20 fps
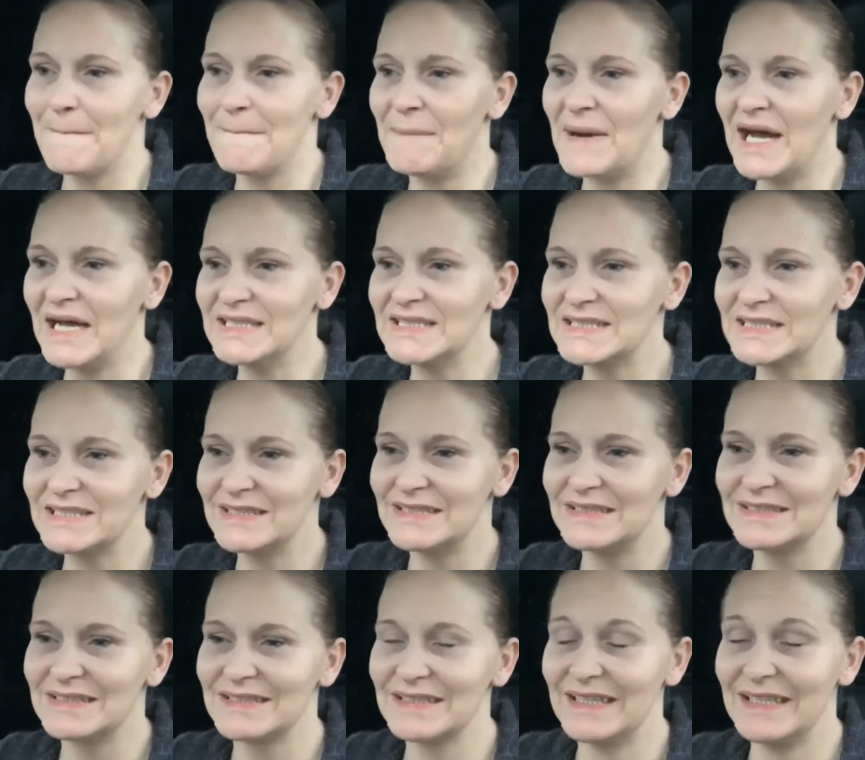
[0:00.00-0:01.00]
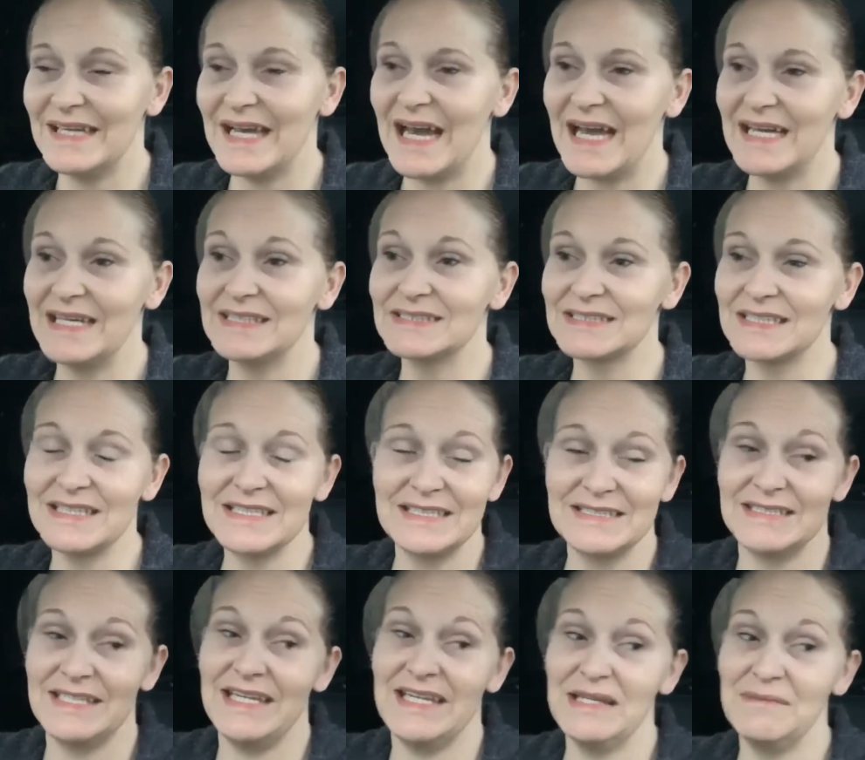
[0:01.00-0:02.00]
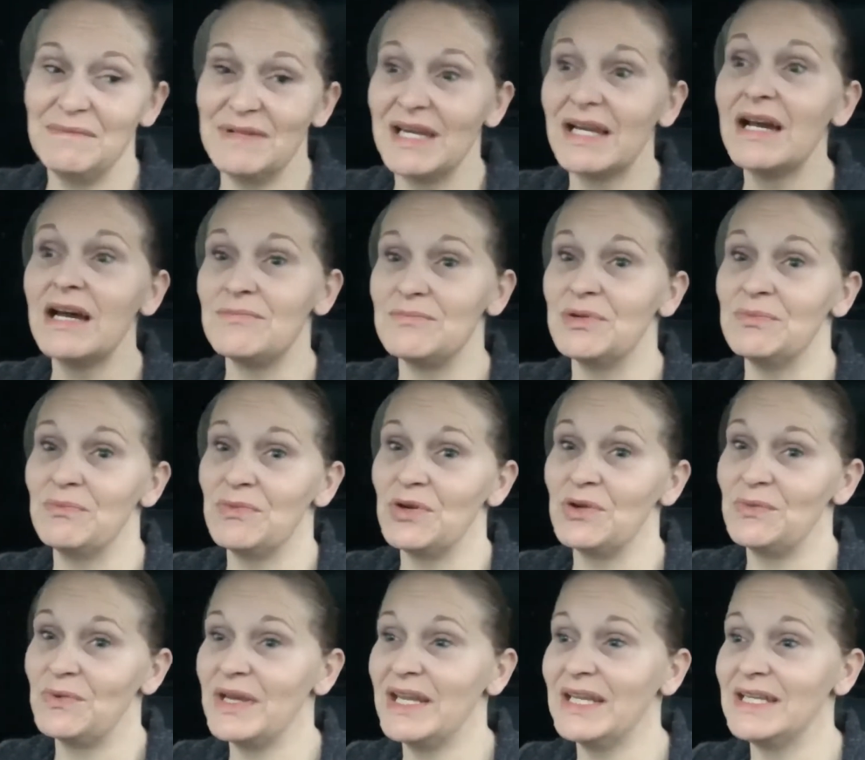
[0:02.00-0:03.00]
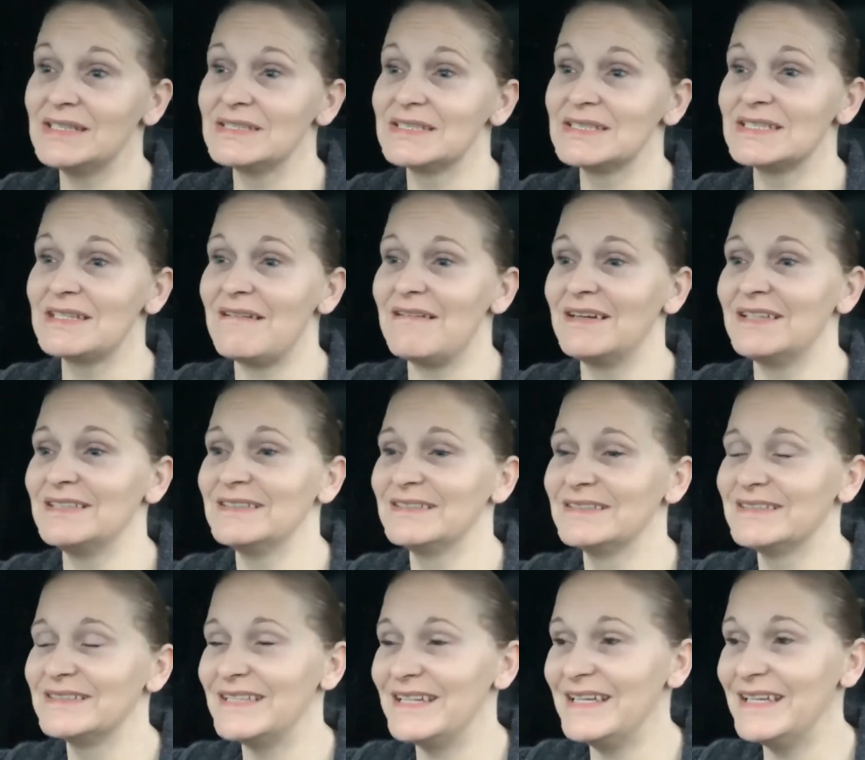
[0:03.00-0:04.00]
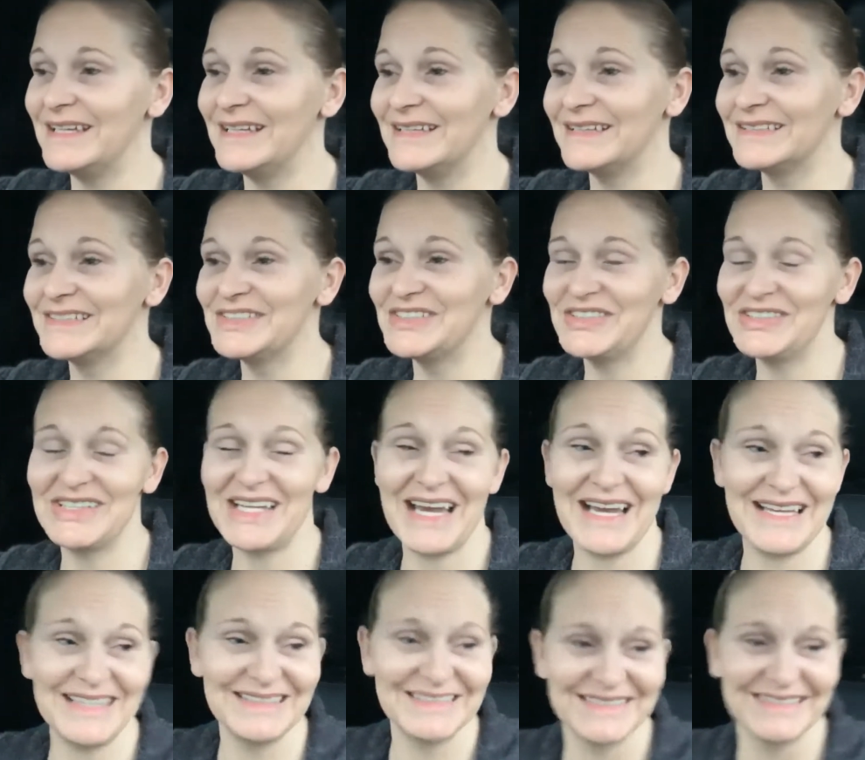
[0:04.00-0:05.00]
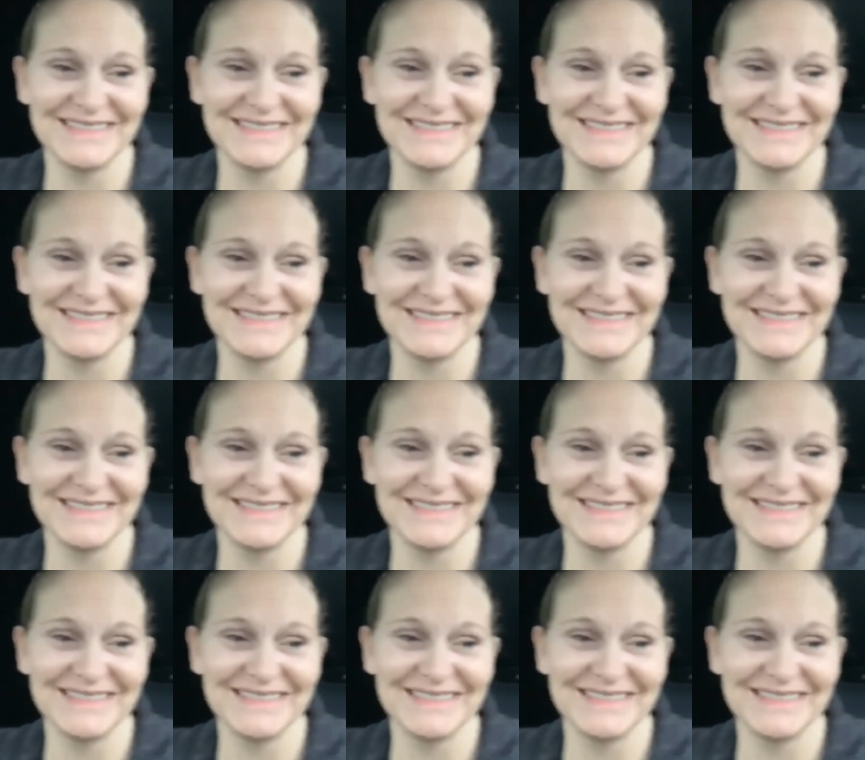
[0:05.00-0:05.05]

But yeah, it's gonna take me a couple more weeks to get into that.